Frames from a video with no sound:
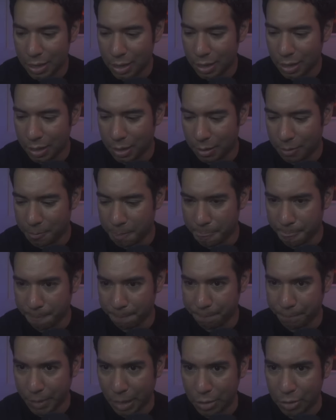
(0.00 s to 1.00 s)
Um,
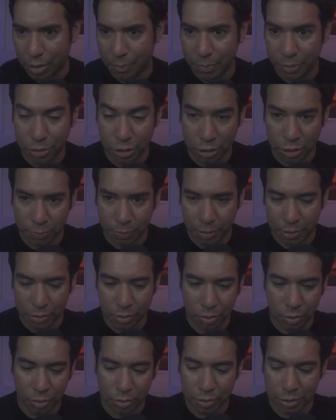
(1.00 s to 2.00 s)
I don't have much experience
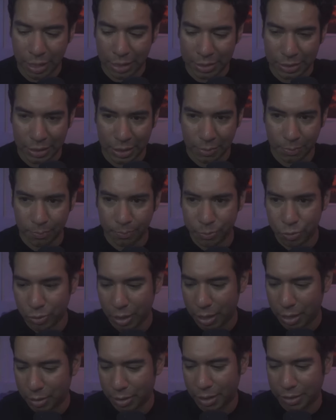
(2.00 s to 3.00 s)
with those. I did
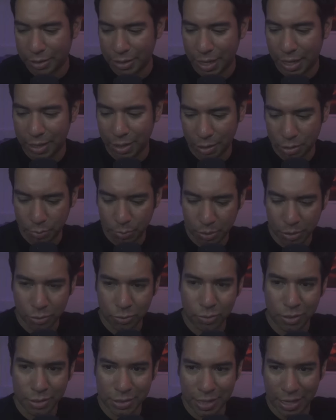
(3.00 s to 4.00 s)
try out like the AliExpress ones.